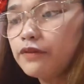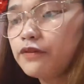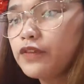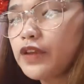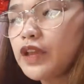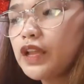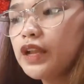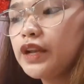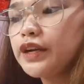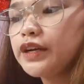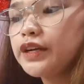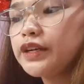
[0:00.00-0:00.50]

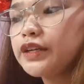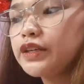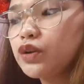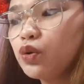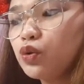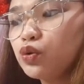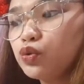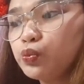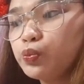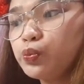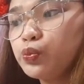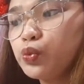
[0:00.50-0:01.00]
filler
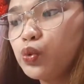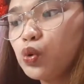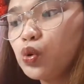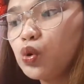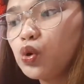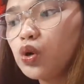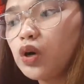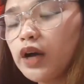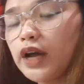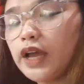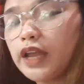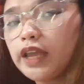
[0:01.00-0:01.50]

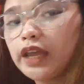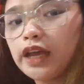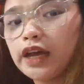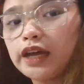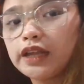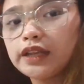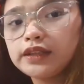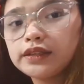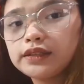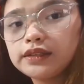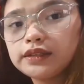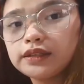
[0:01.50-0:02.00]
notebook.
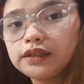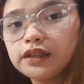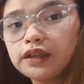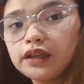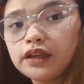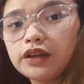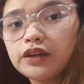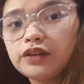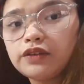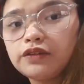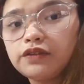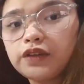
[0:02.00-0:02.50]
Ayan.
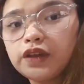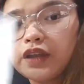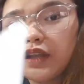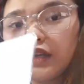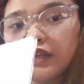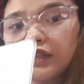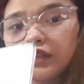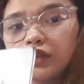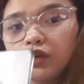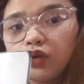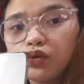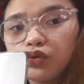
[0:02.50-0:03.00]

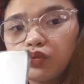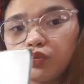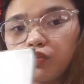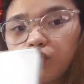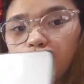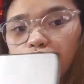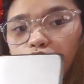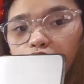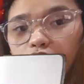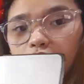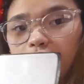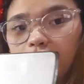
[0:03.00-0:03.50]
Filler
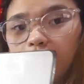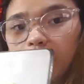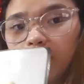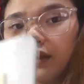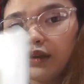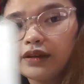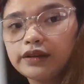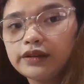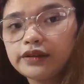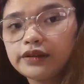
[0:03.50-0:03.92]
notebook yan.